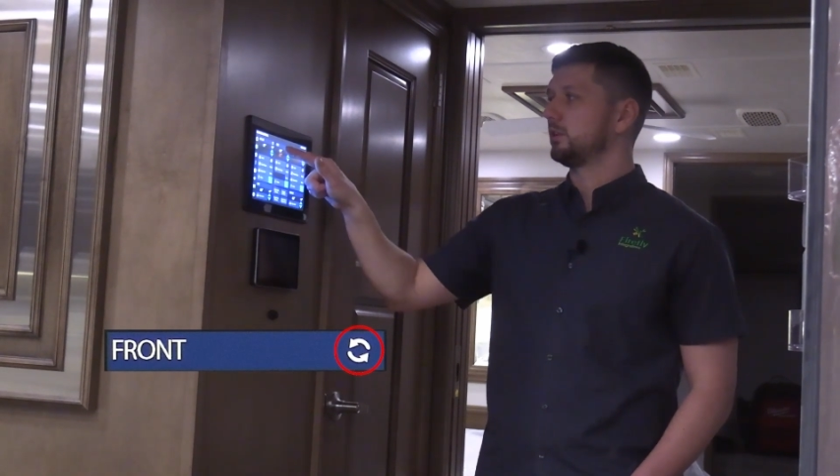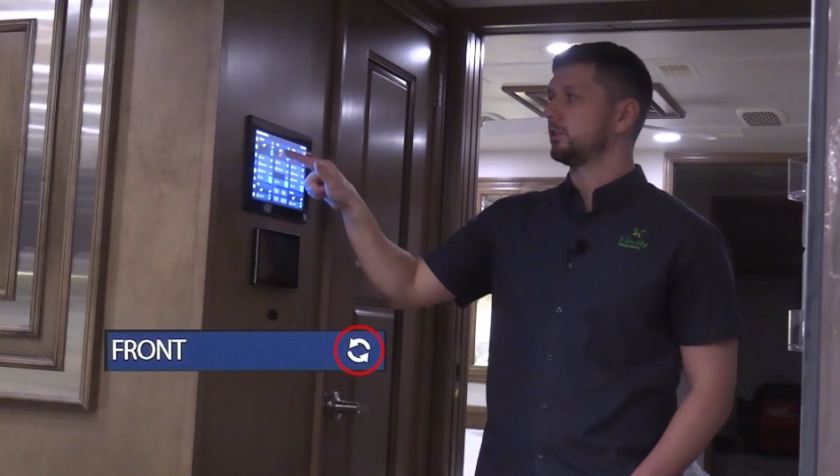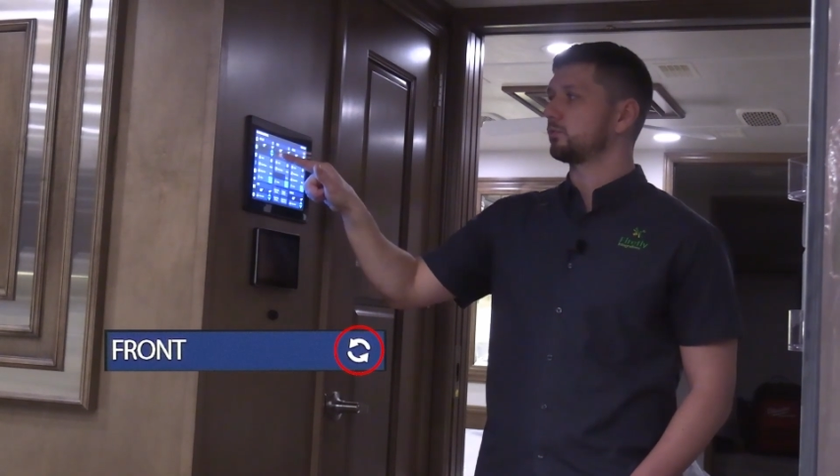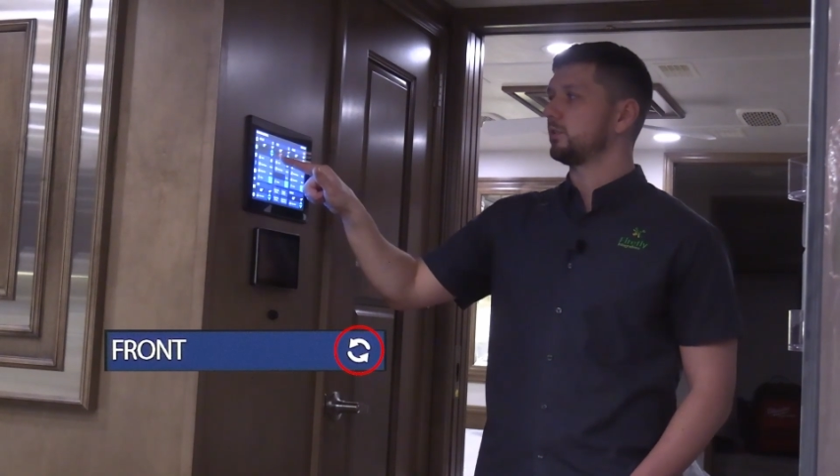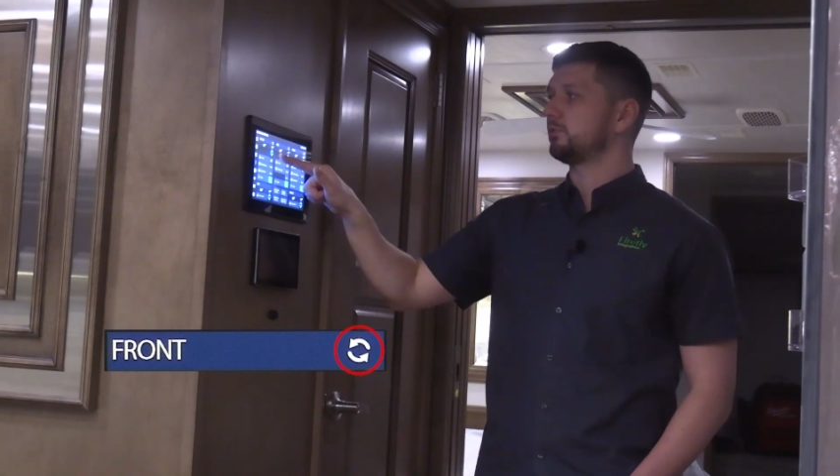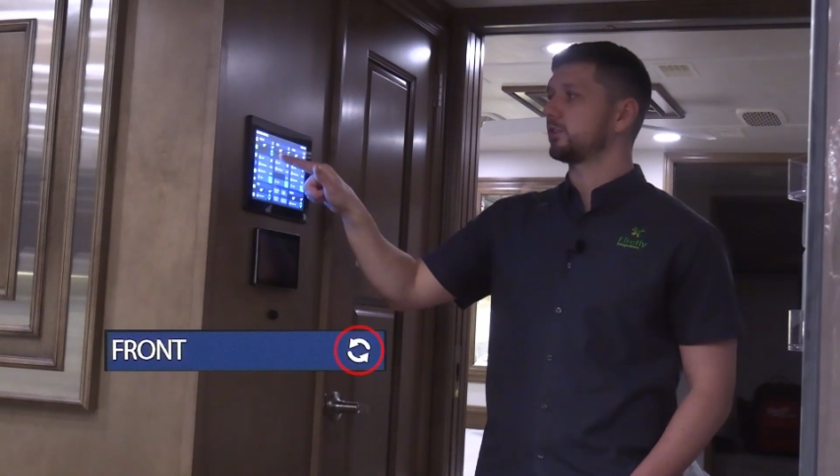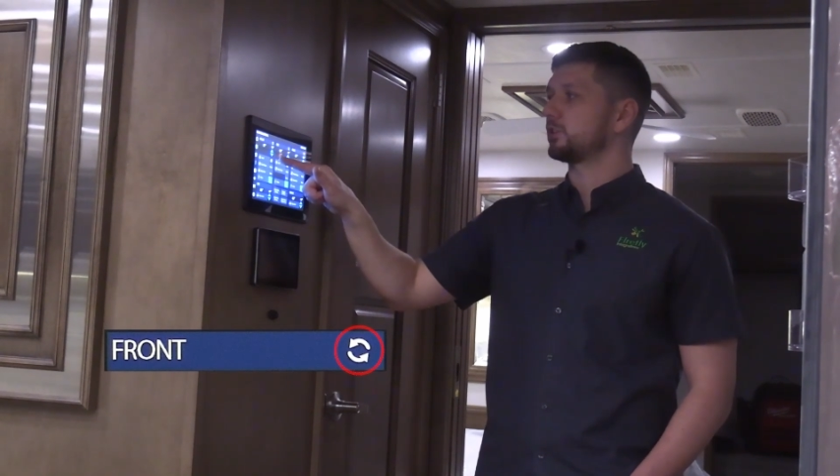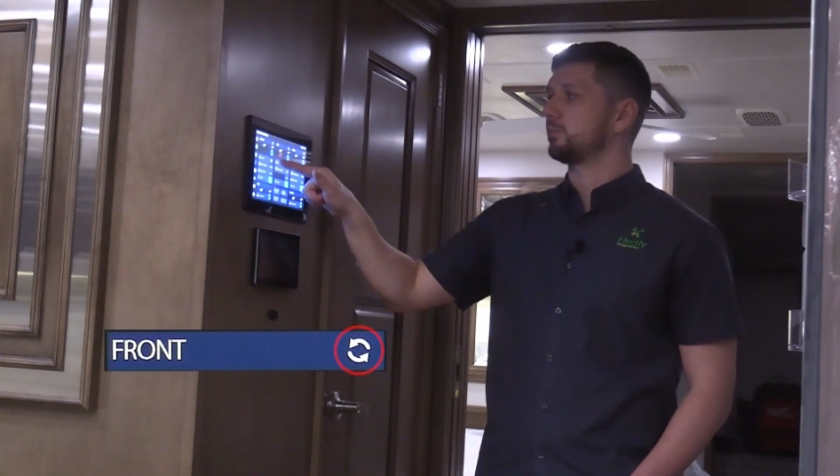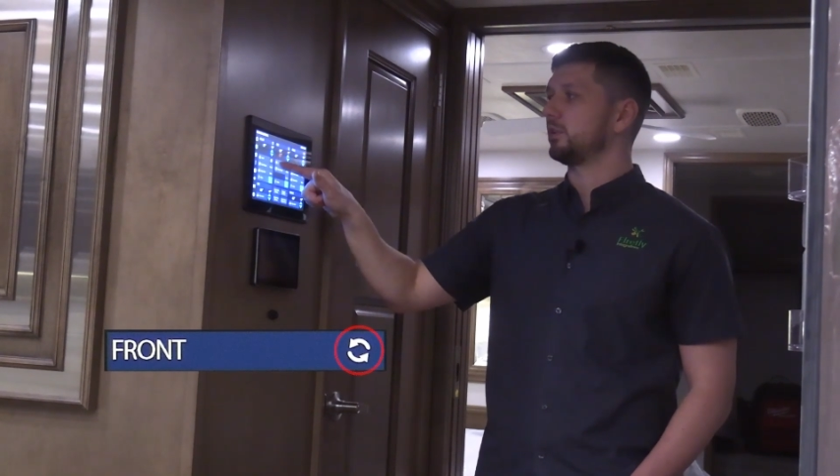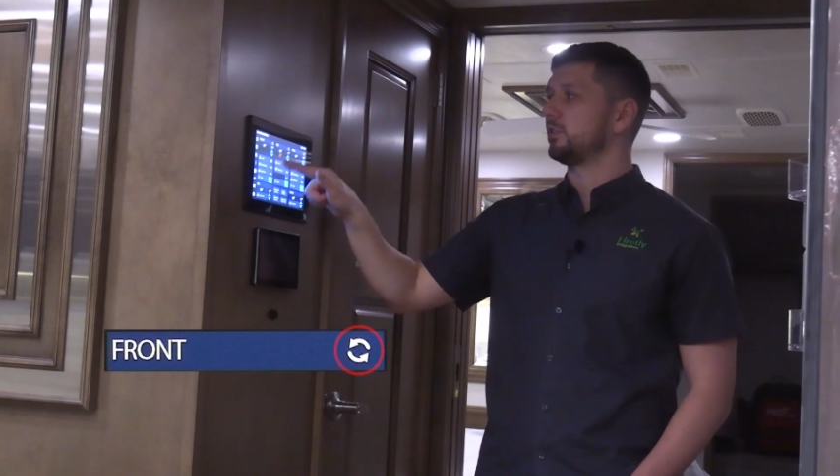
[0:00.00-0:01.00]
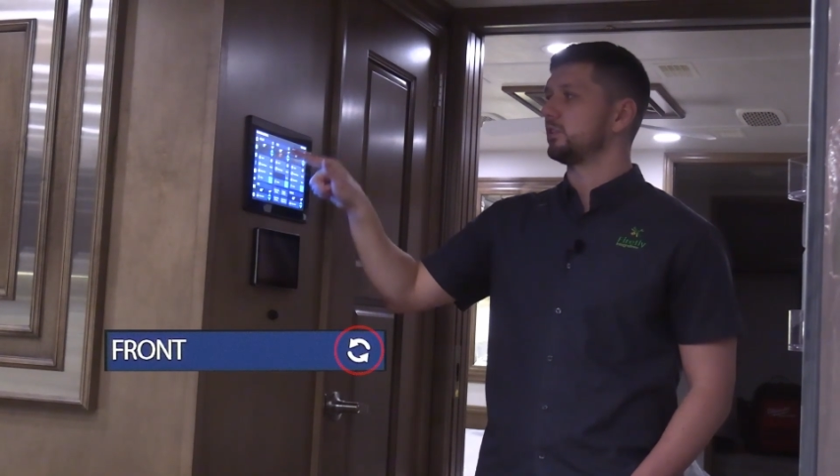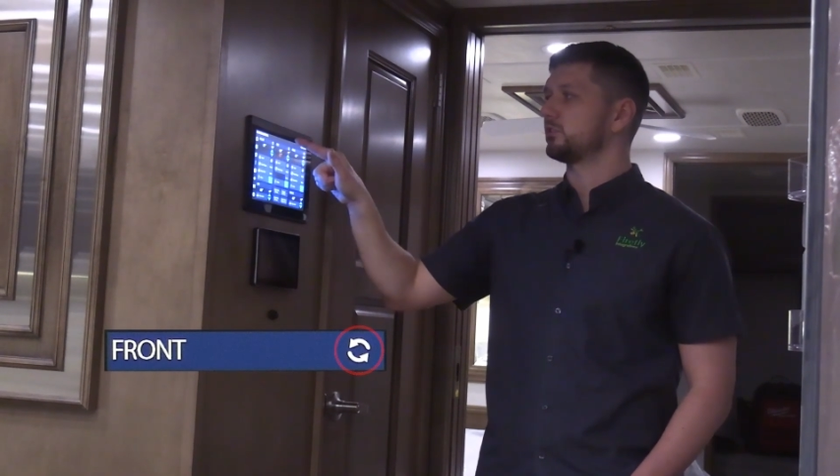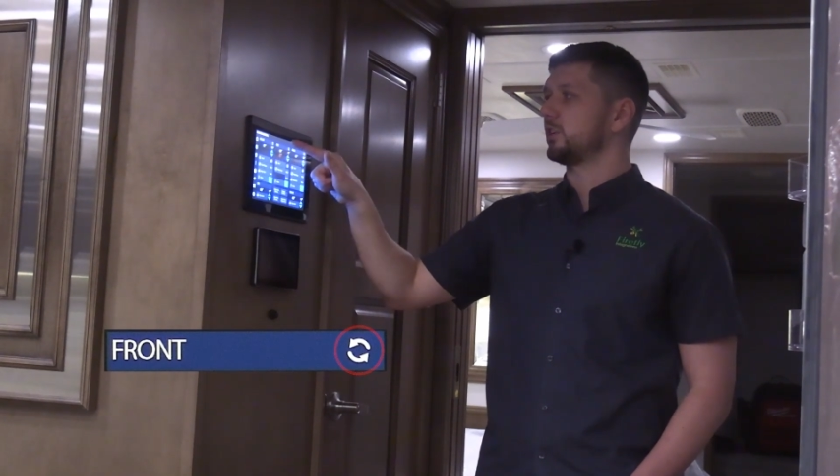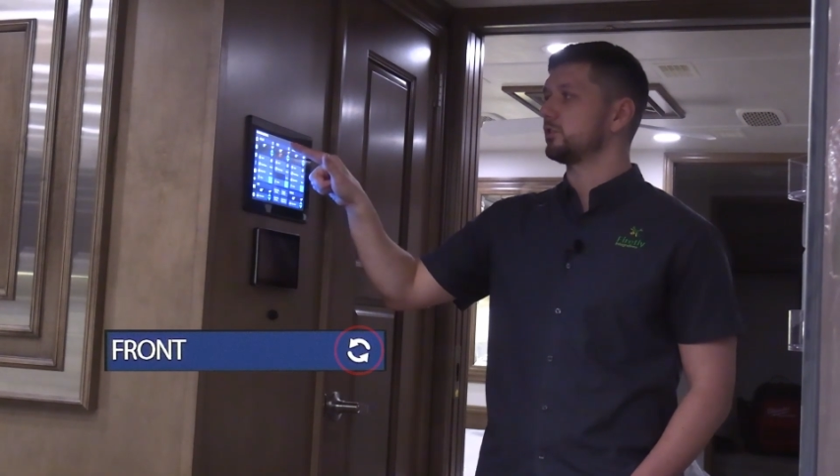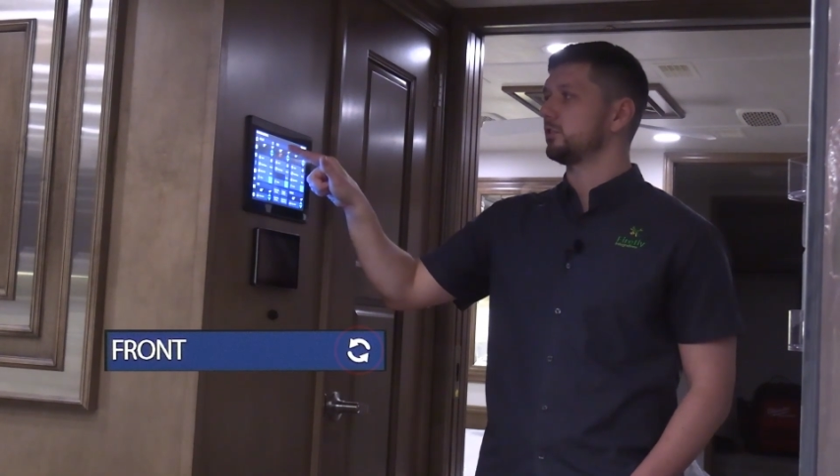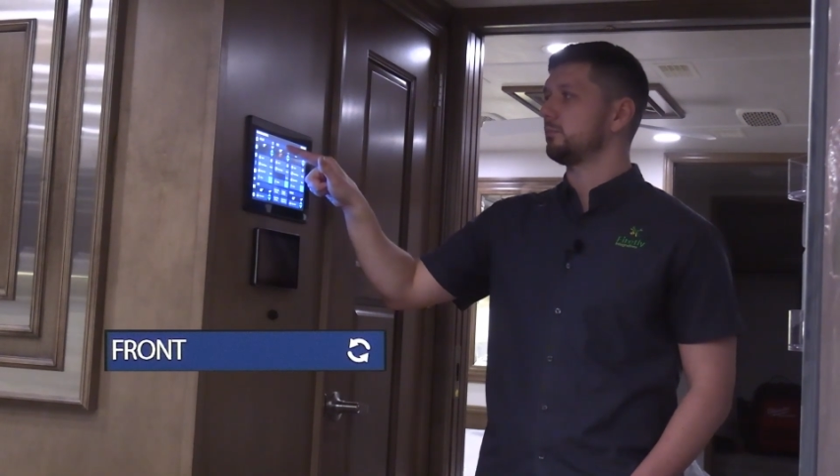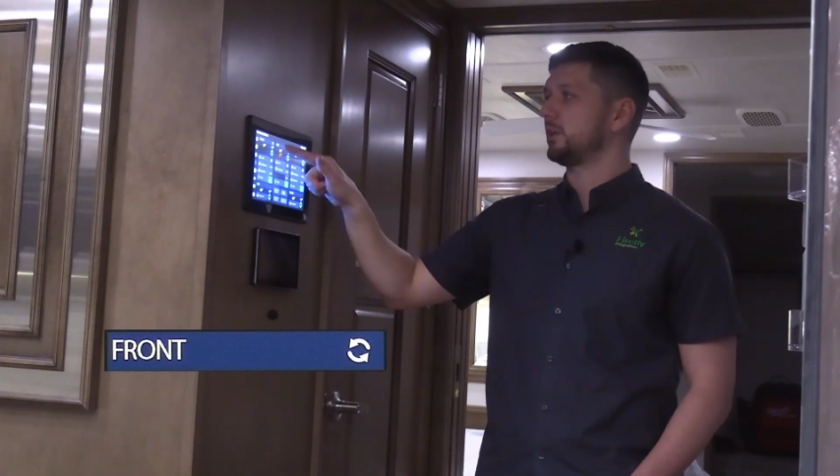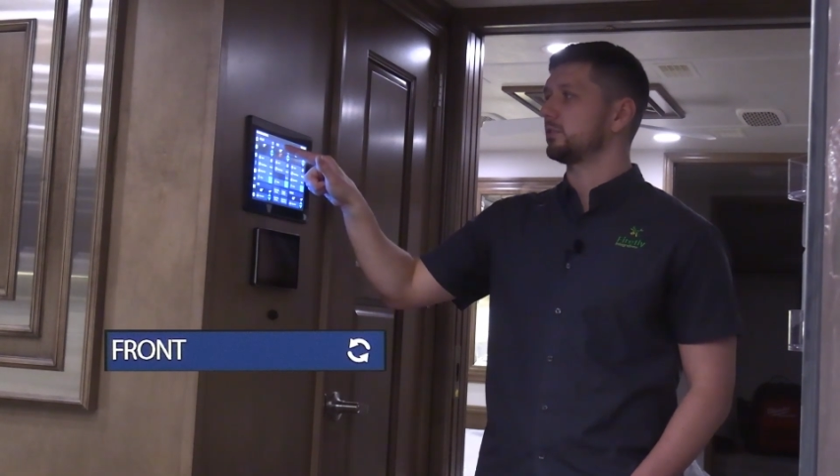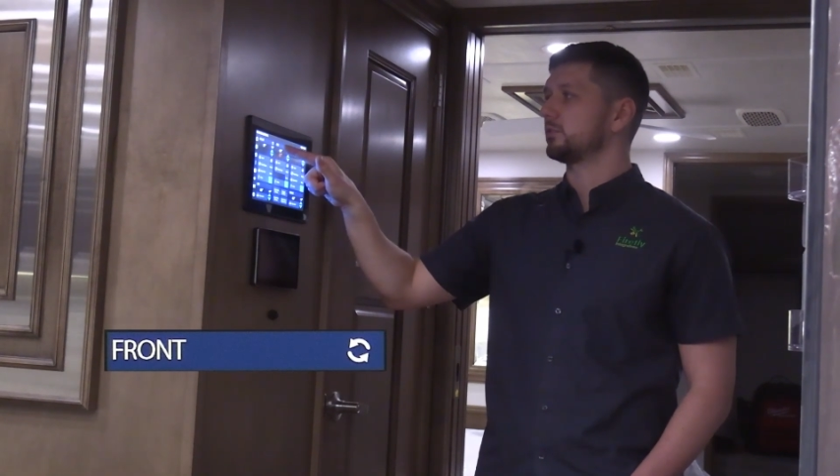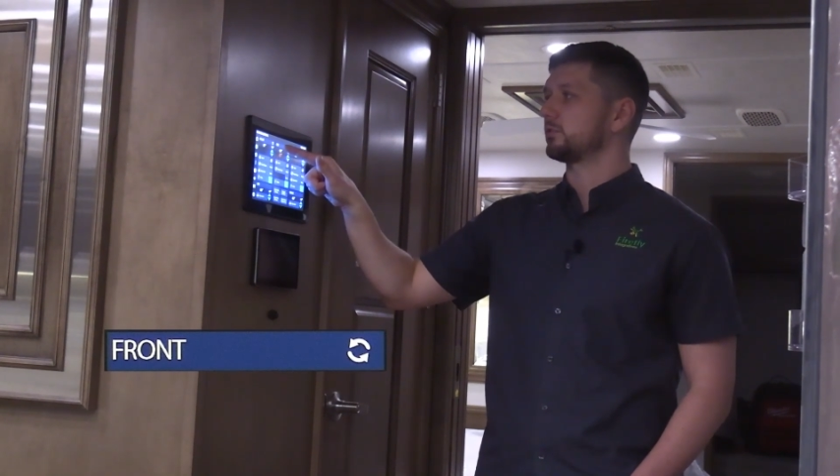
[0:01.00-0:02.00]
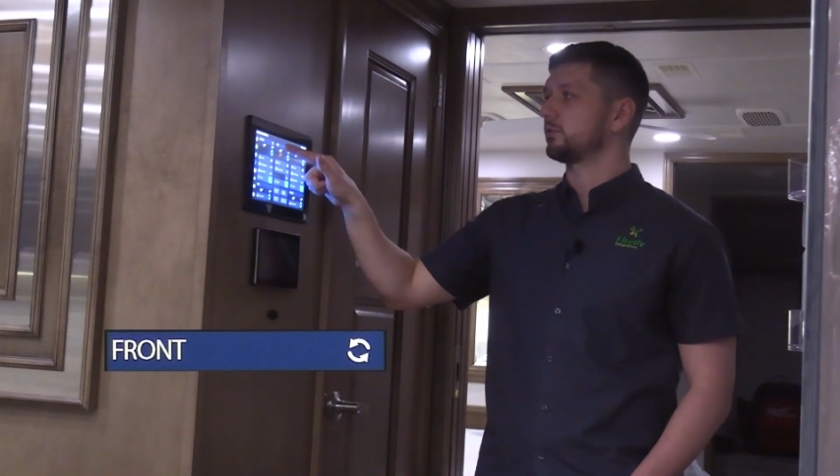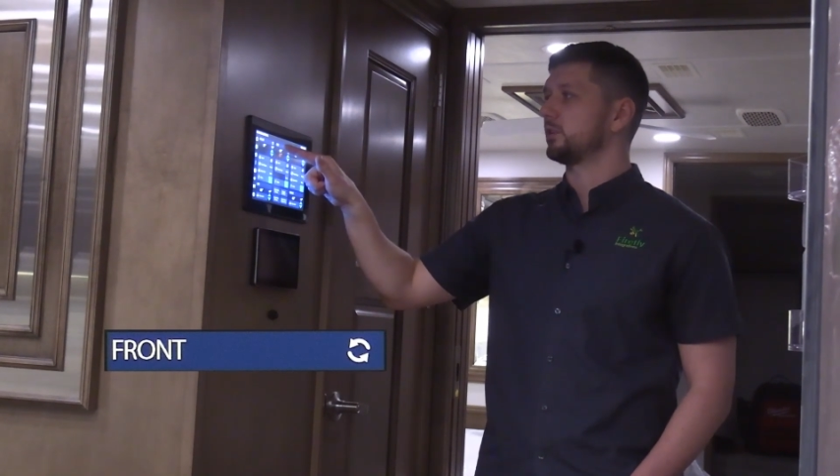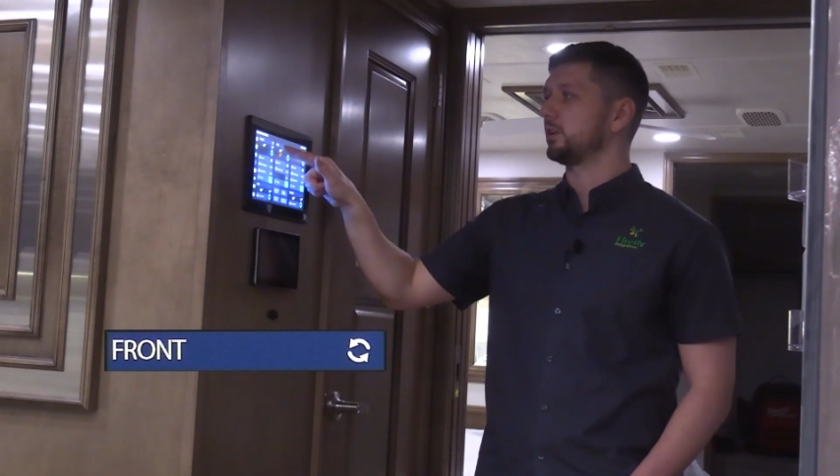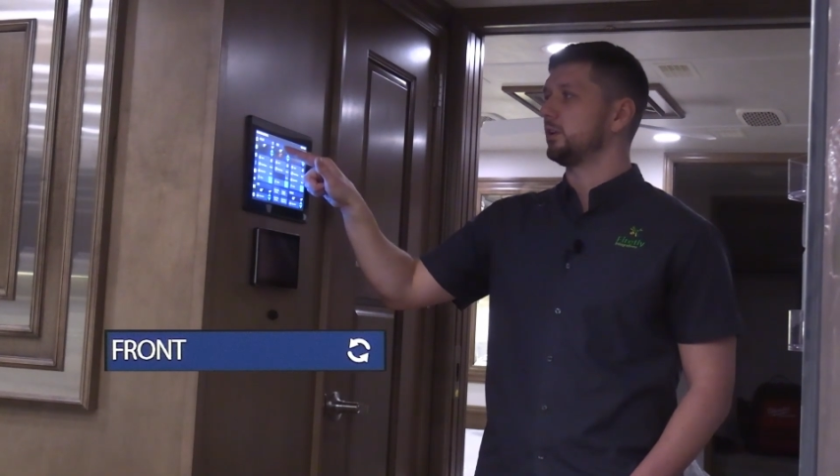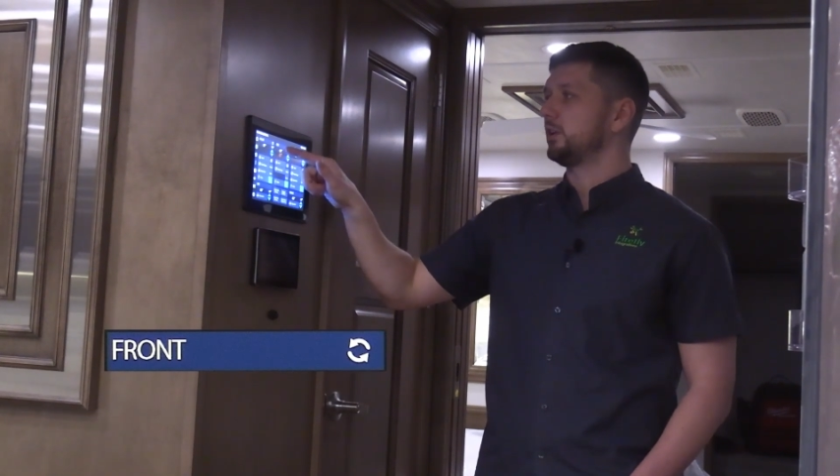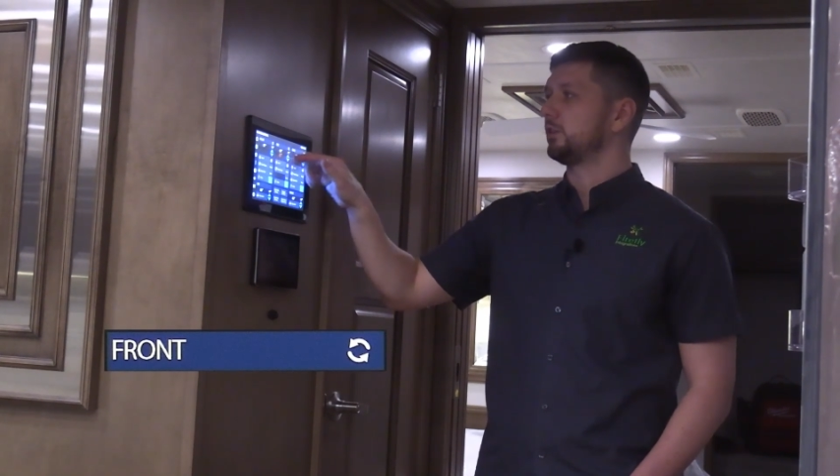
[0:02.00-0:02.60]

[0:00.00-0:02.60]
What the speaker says: This refresh button essentially makes it so that